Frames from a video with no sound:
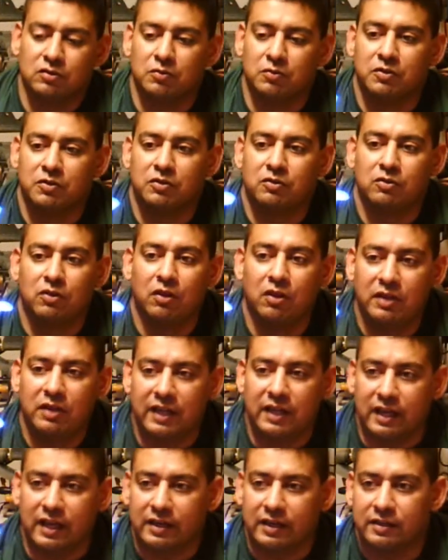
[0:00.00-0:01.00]
so when you look
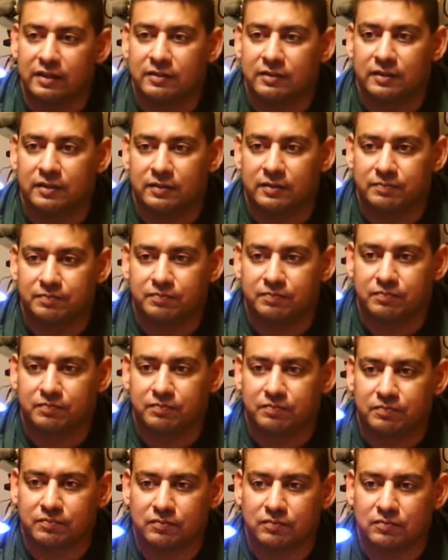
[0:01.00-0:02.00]
at it,
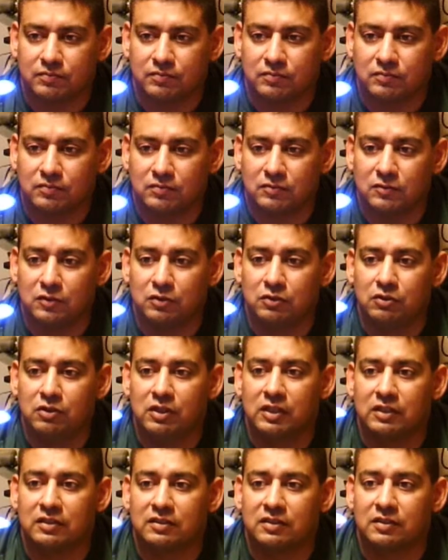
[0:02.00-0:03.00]
you
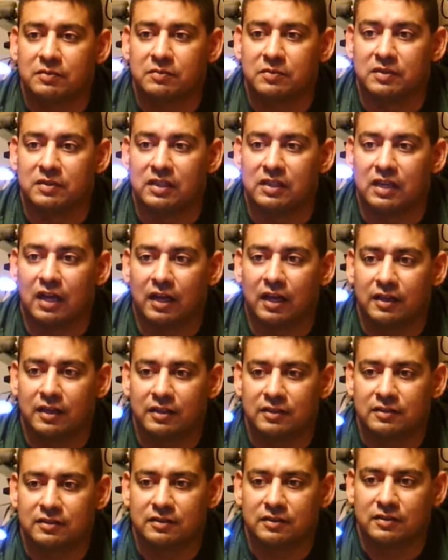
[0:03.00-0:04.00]
get some
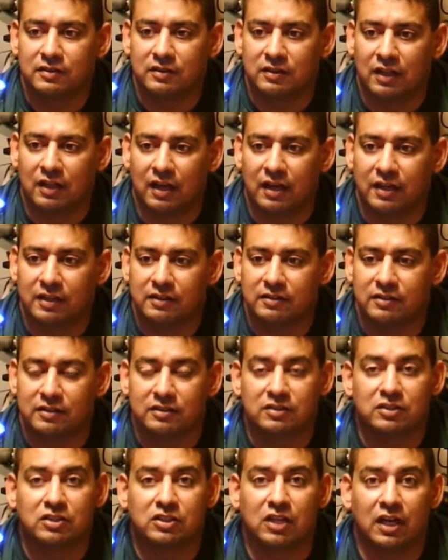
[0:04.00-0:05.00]
nice light
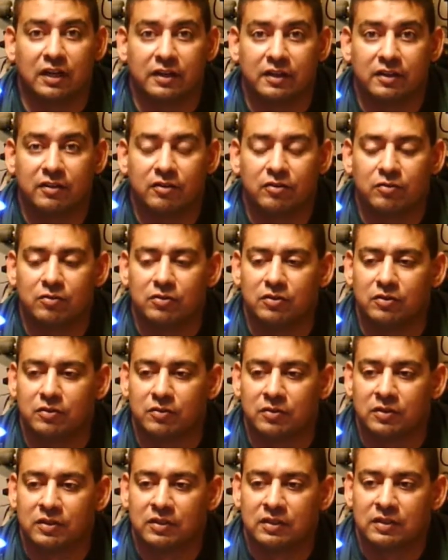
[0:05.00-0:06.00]
that's shining through,
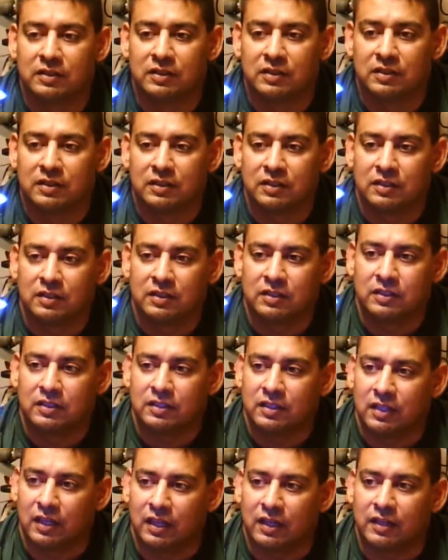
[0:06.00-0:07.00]

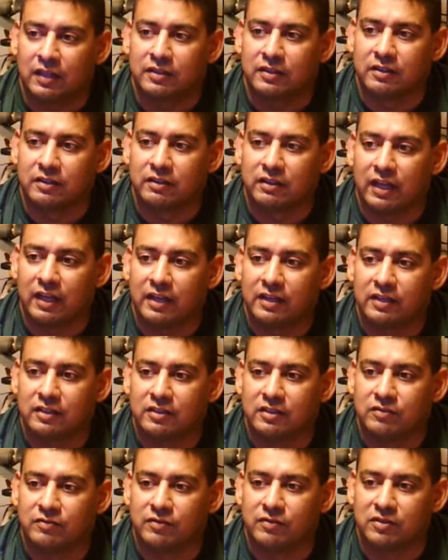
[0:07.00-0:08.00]
and the light
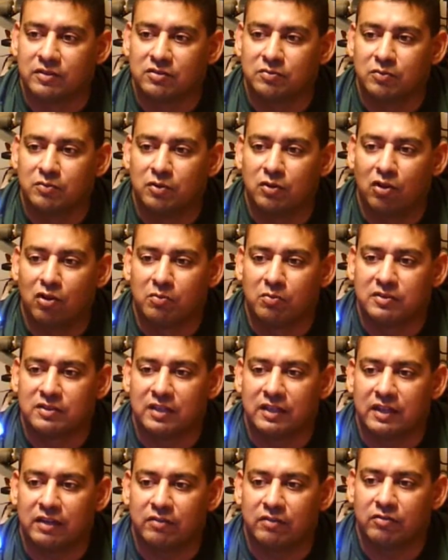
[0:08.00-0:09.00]
is visible
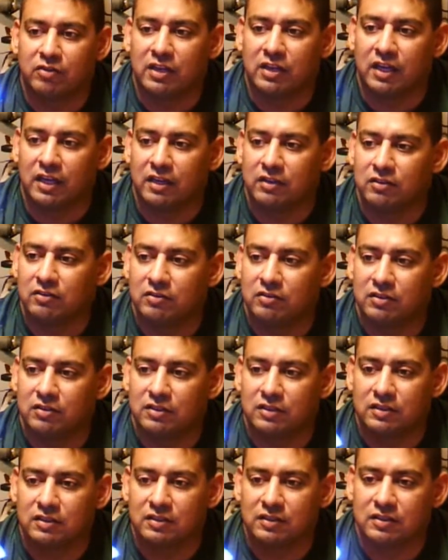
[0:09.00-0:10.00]
at every angle.
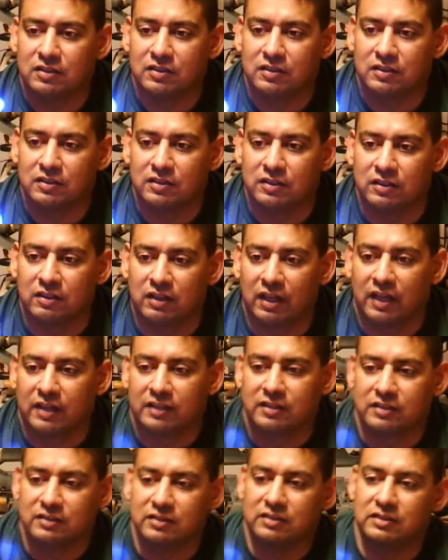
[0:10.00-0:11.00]
The
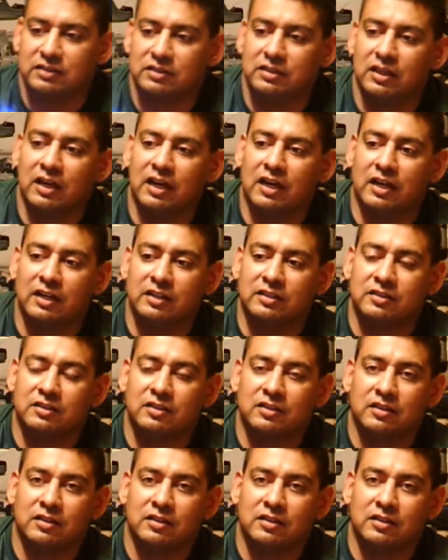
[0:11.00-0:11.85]
light does not